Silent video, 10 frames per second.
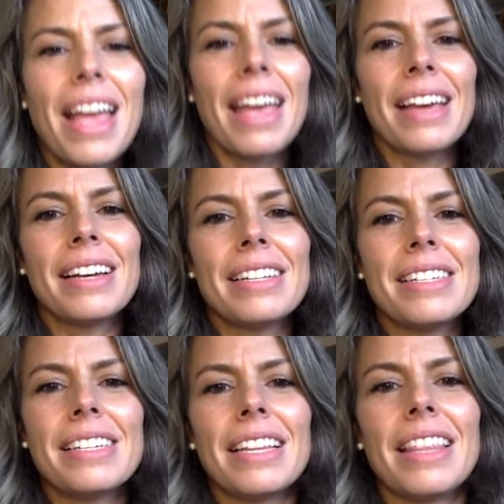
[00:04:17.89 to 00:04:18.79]

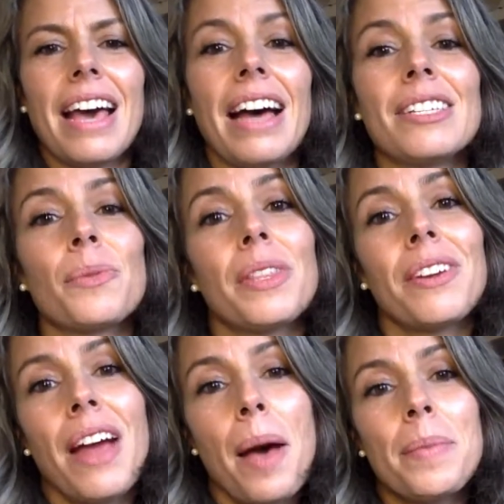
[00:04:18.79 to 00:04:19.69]
and that's when
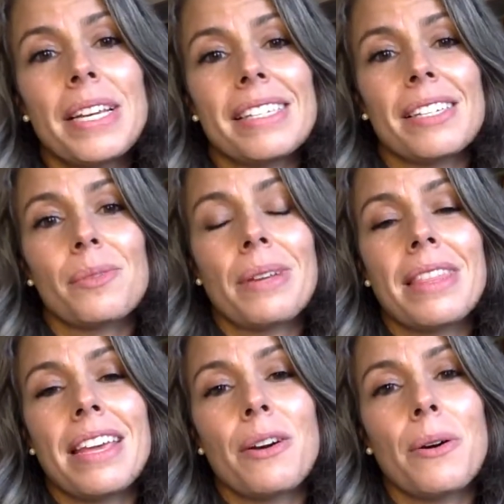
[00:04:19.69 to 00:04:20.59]
they're happiest, is when
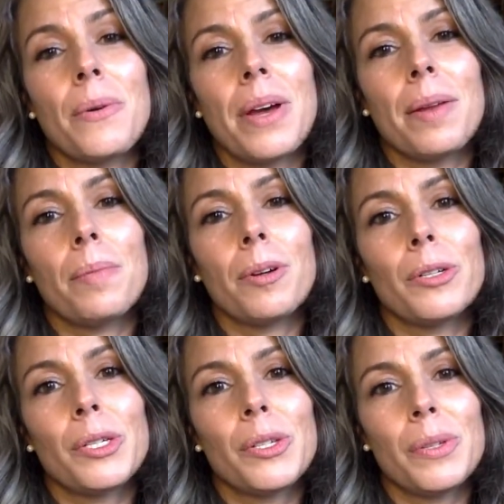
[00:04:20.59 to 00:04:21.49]
they go and
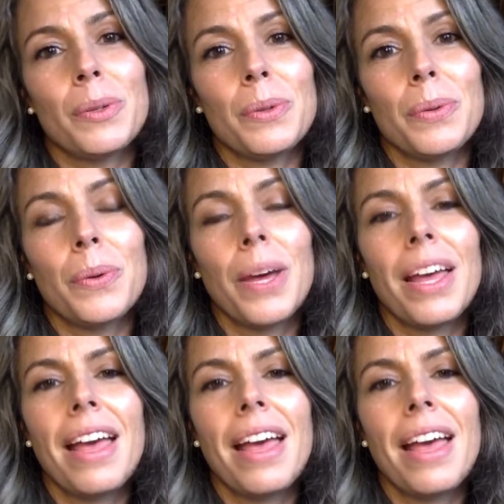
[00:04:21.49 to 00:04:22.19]
pursue,